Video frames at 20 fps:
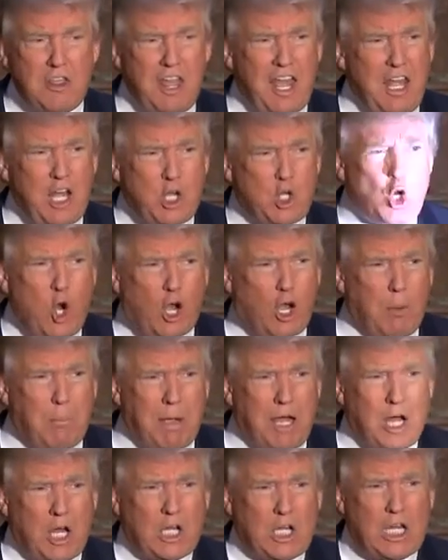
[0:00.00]
They didn't talk
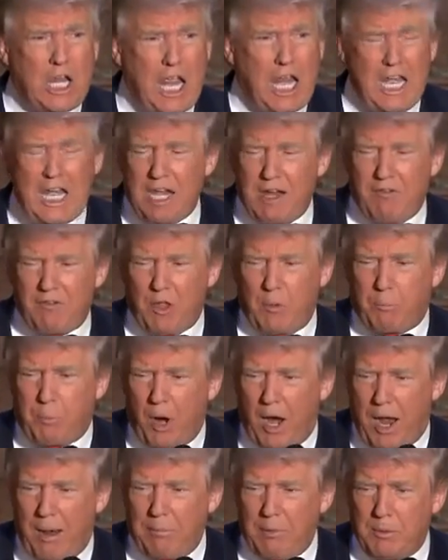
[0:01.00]
about any of the
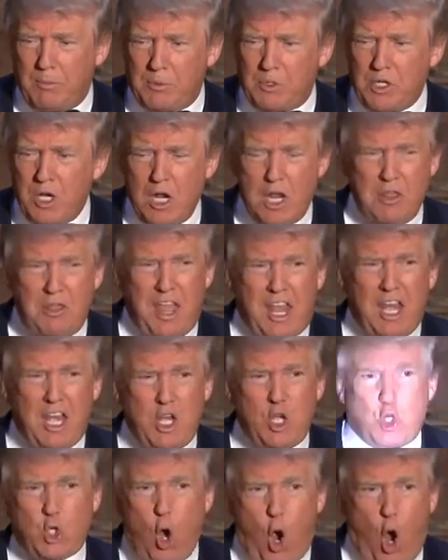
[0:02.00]
problems. They
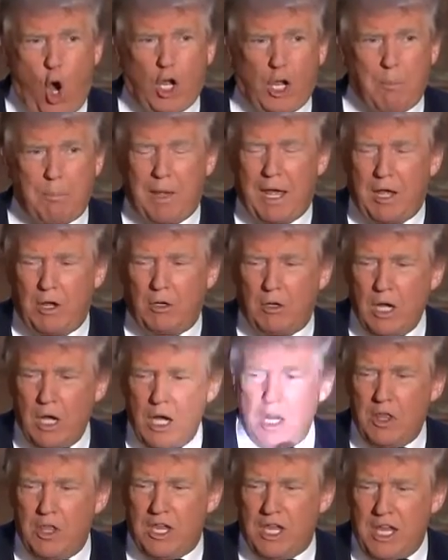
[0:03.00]
didn't talk about
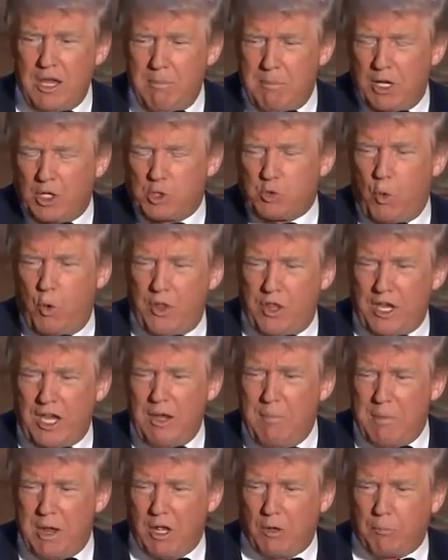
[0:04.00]
the emails. When the
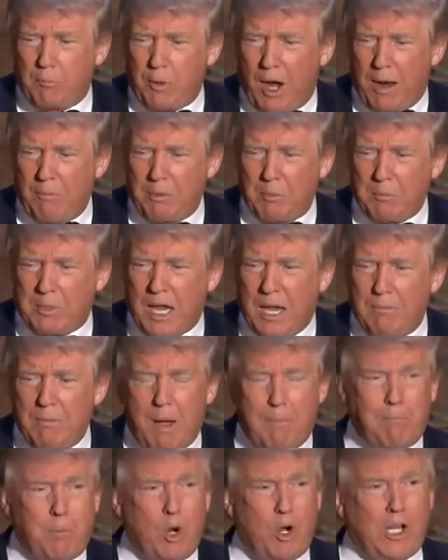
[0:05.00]
email problem
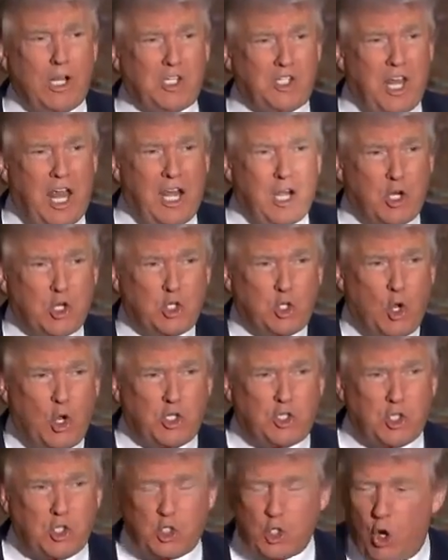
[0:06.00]
came up, Bernie Sanders
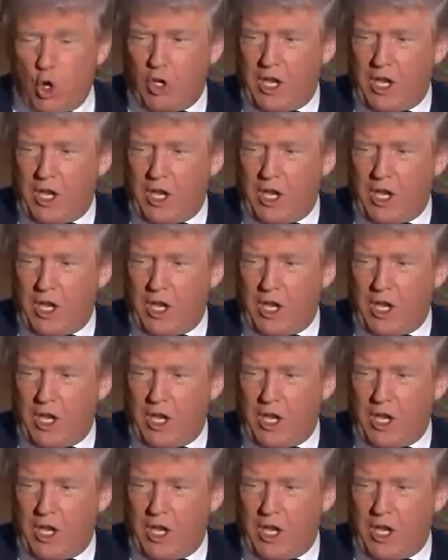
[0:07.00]
lost his